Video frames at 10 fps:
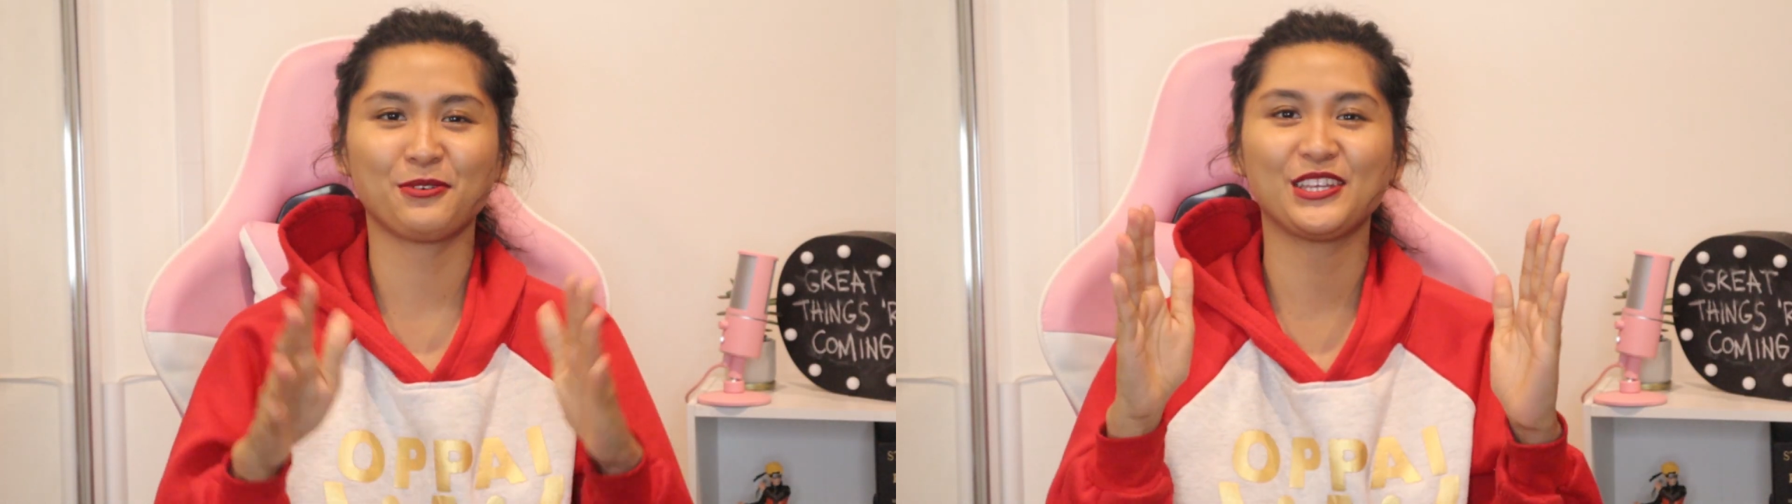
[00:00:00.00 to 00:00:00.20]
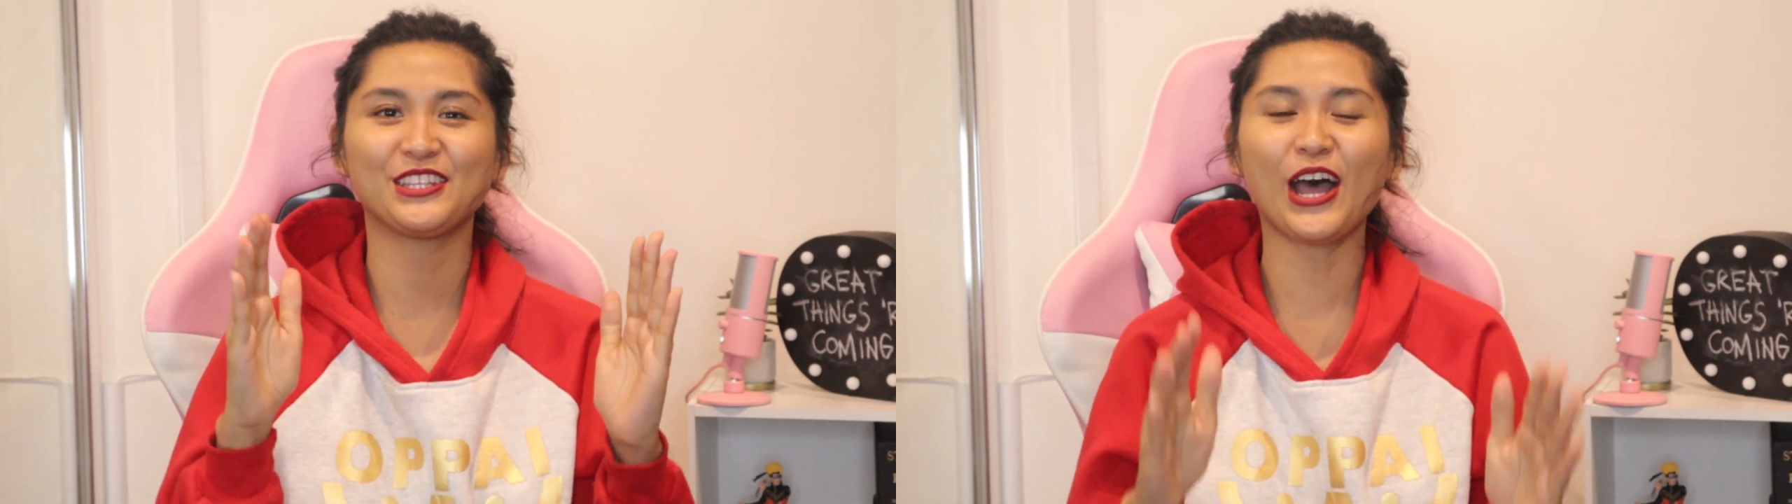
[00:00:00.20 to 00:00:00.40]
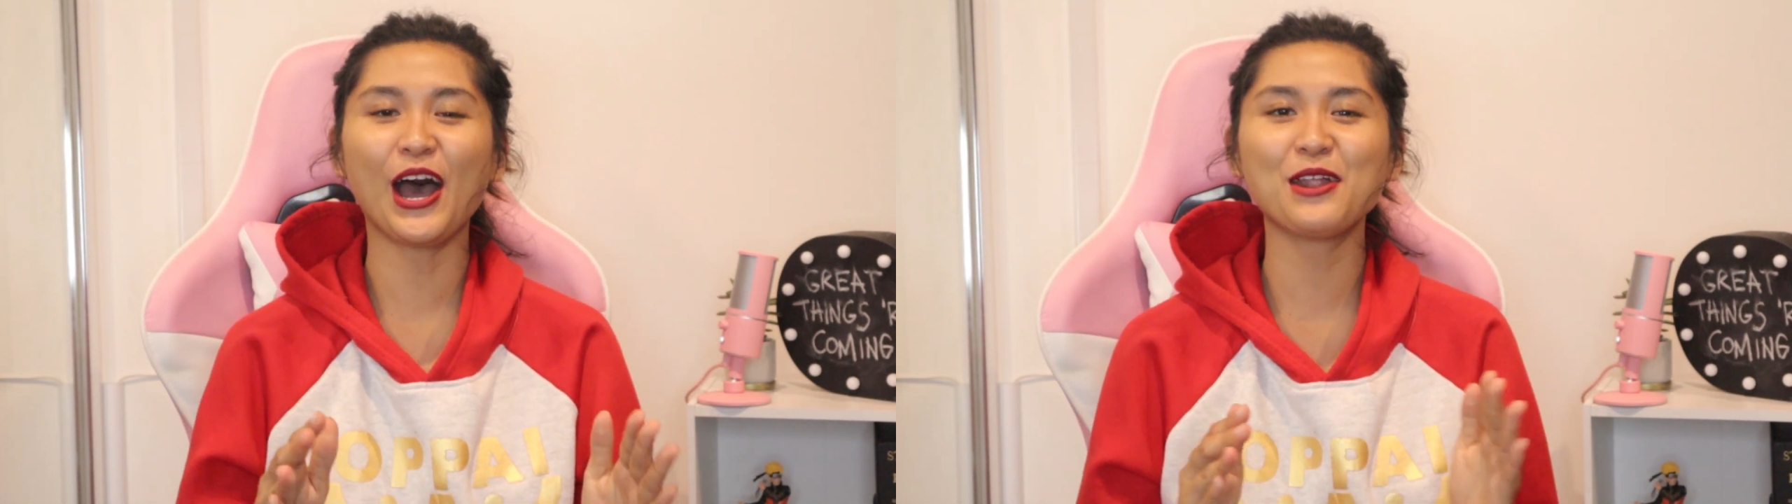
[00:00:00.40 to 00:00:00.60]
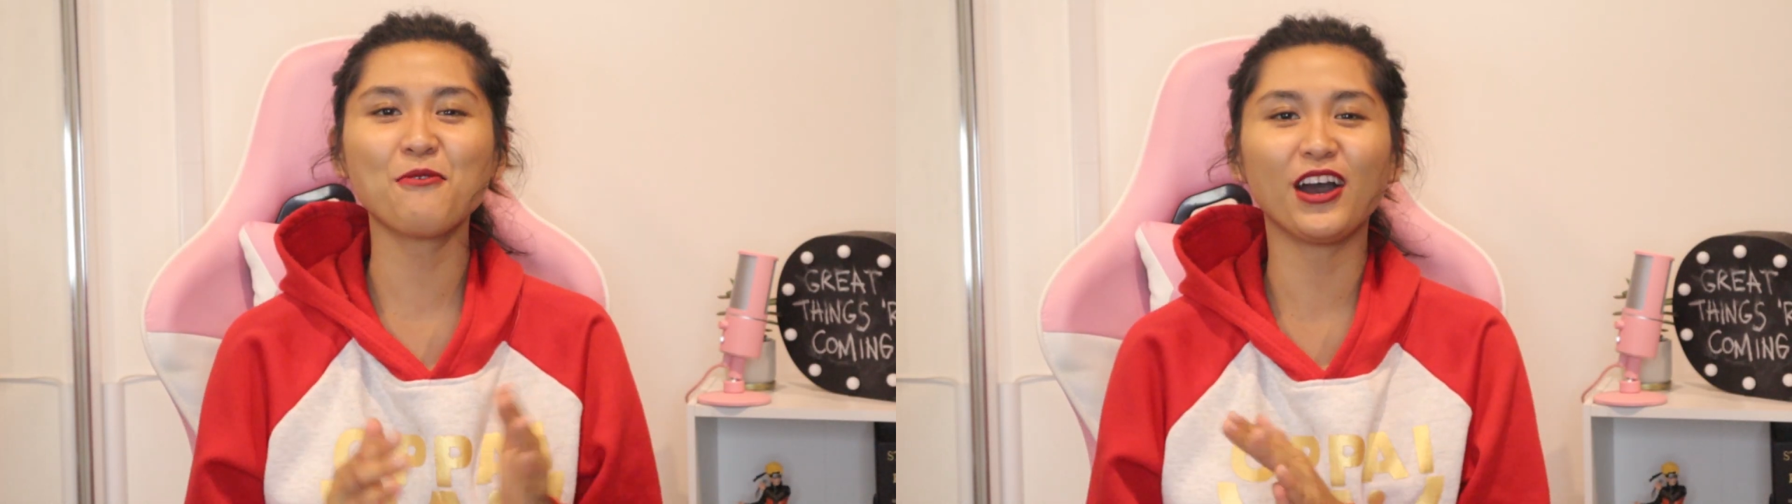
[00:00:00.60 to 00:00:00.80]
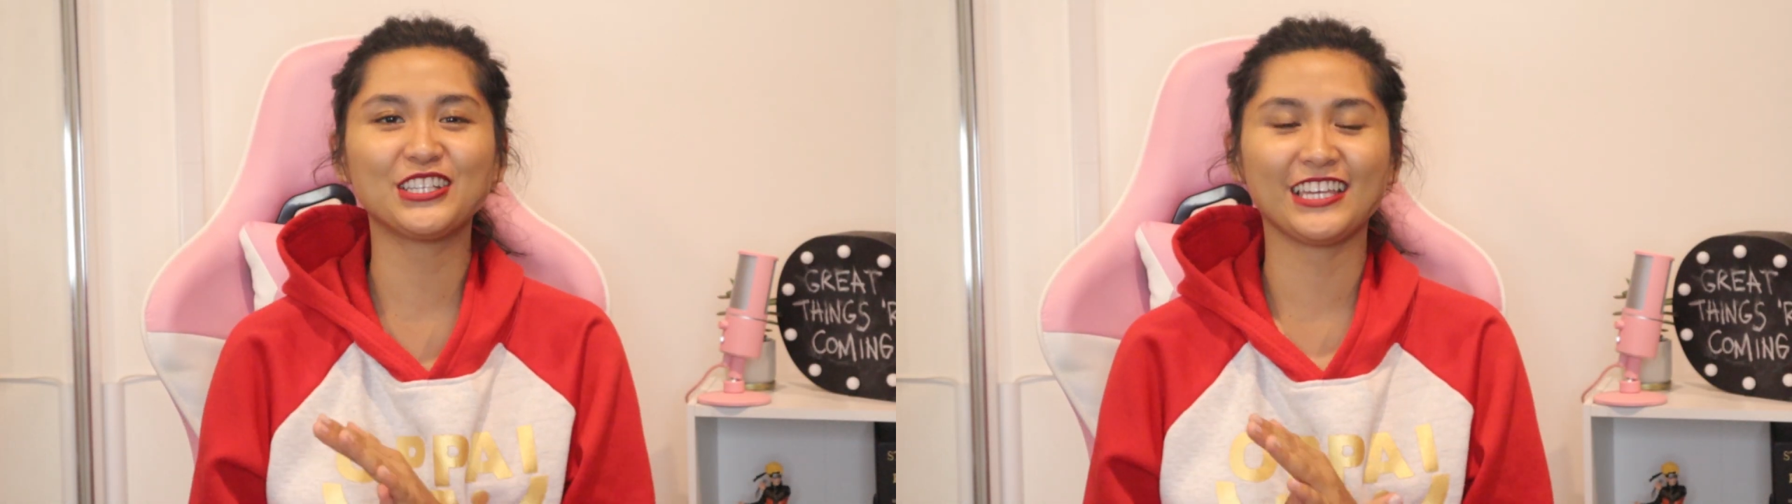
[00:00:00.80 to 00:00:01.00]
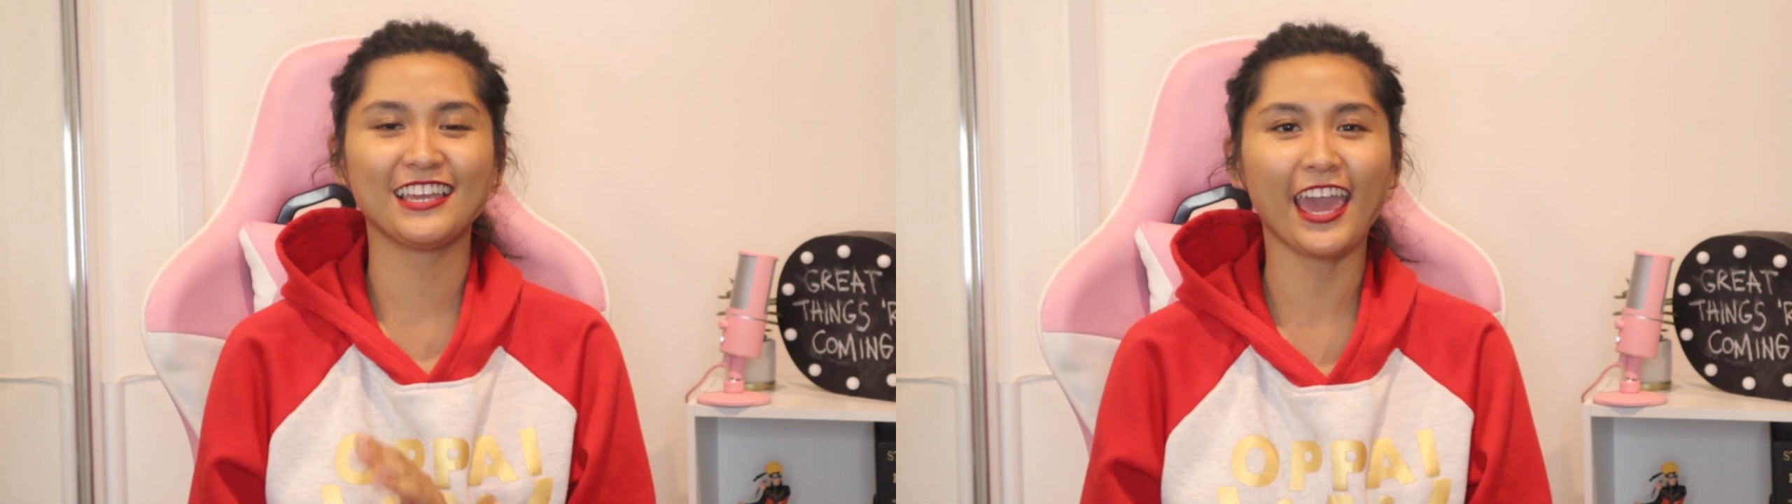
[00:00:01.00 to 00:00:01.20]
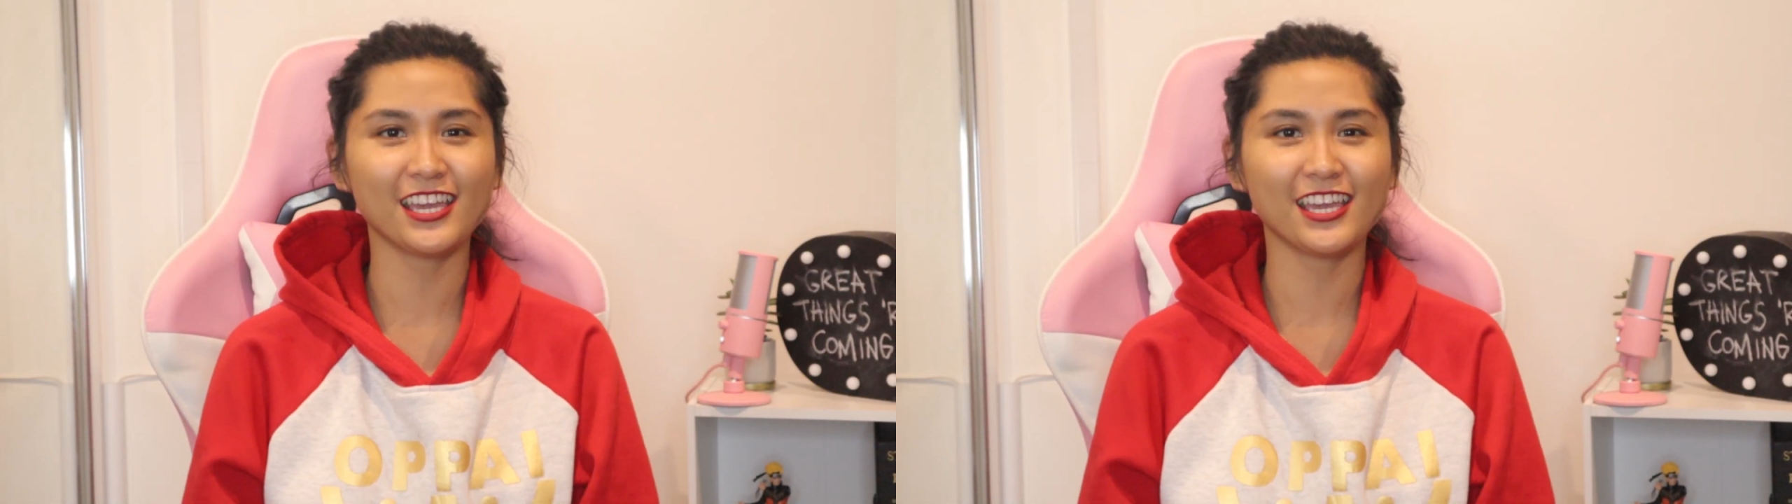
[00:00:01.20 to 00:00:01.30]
We're done watching